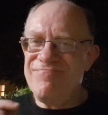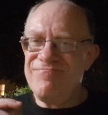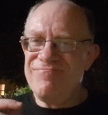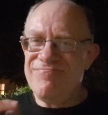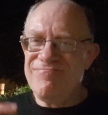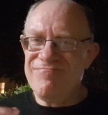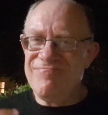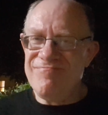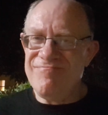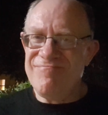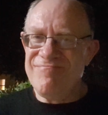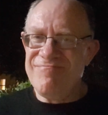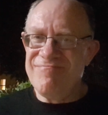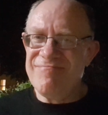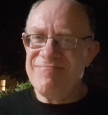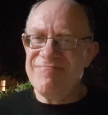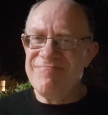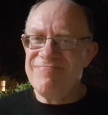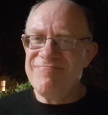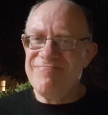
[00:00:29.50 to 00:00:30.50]

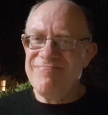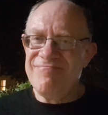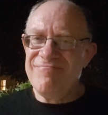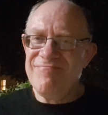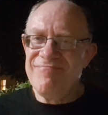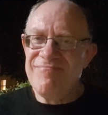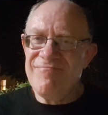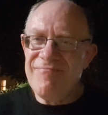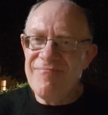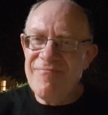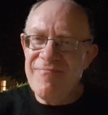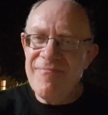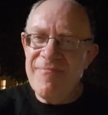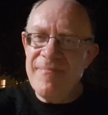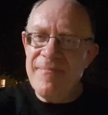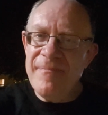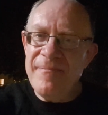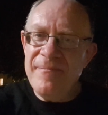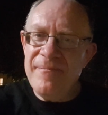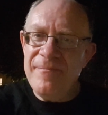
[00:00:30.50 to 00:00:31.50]

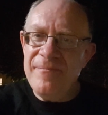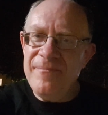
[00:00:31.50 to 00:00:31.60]
No one is speaking in this clip.